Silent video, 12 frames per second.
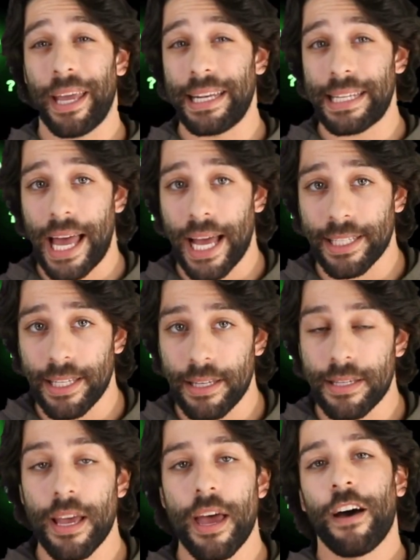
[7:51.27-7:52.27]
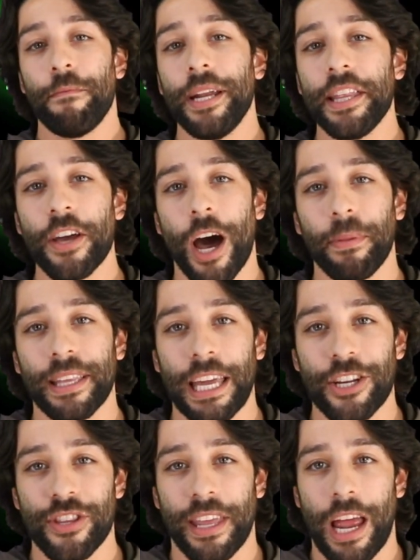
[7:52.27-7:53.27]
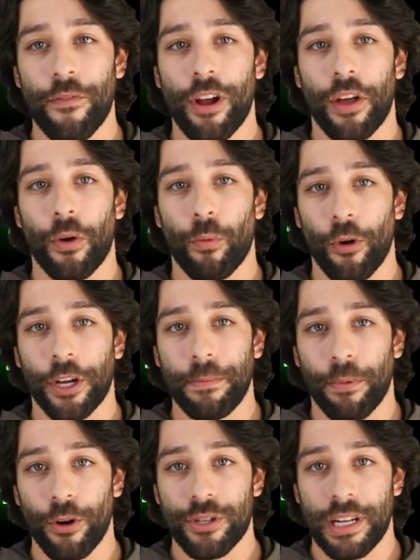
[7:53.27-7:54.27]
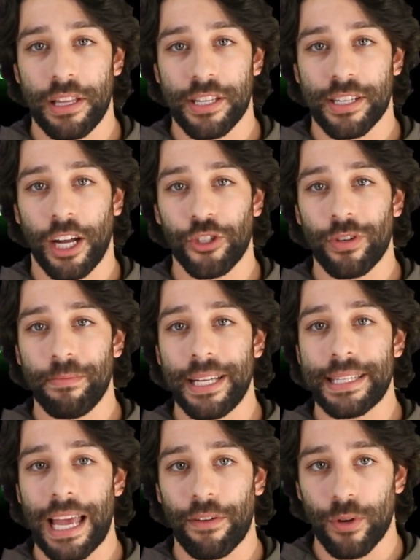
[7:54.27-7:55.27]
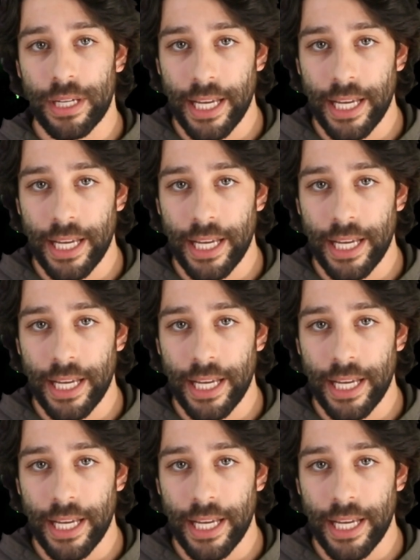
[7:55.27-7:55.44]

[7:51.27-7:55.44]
paying taxes, of meeting the obligation that every other working person in this country meets every